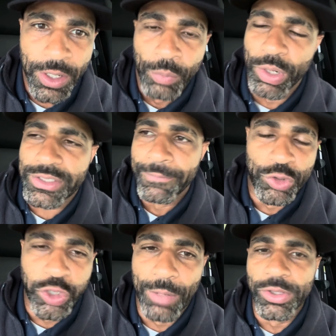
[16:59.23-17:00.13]
was
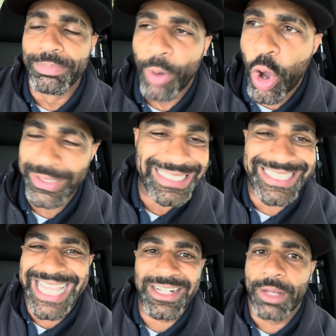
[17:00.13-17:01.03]
dribbling the ball and
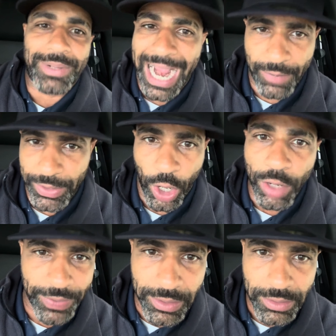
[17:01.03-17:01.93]
setting up Kyrie
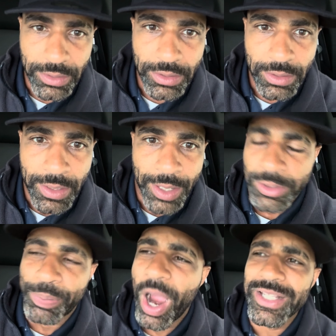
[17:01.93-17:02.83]
Irving.
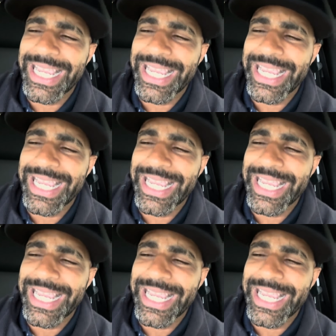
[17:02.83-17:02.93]
LeBron